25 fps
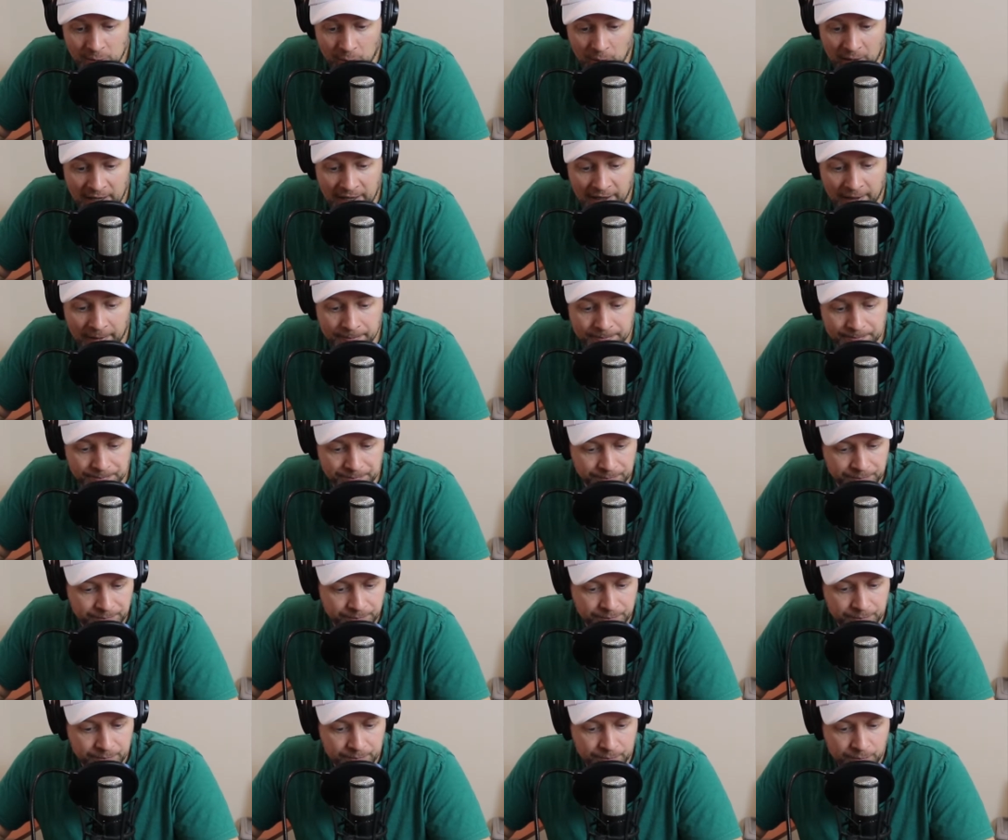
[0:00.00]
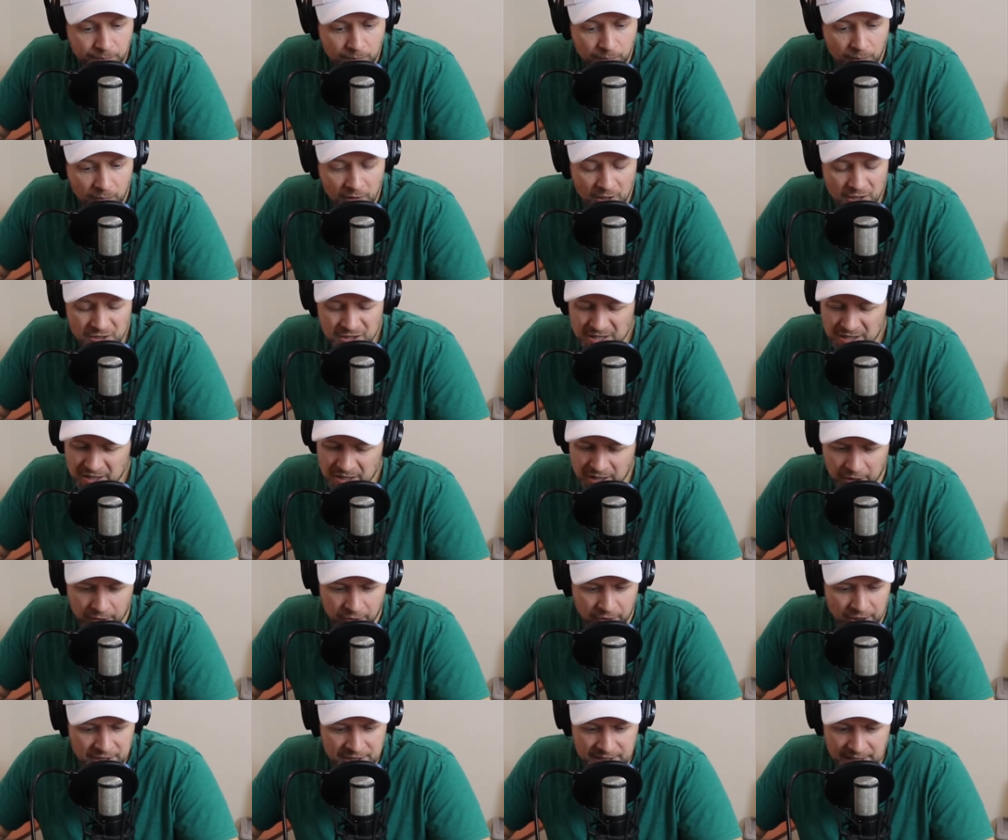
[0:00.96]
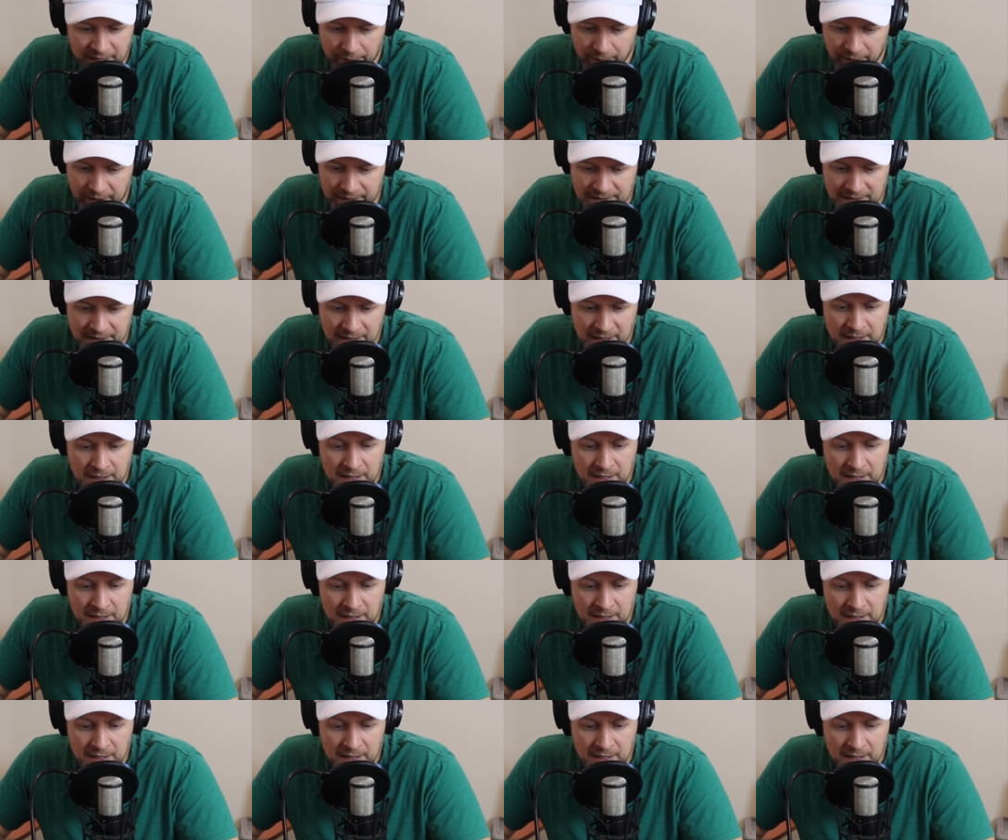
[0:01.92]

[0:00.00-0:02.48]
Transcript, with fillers: well. She's going to crush that race.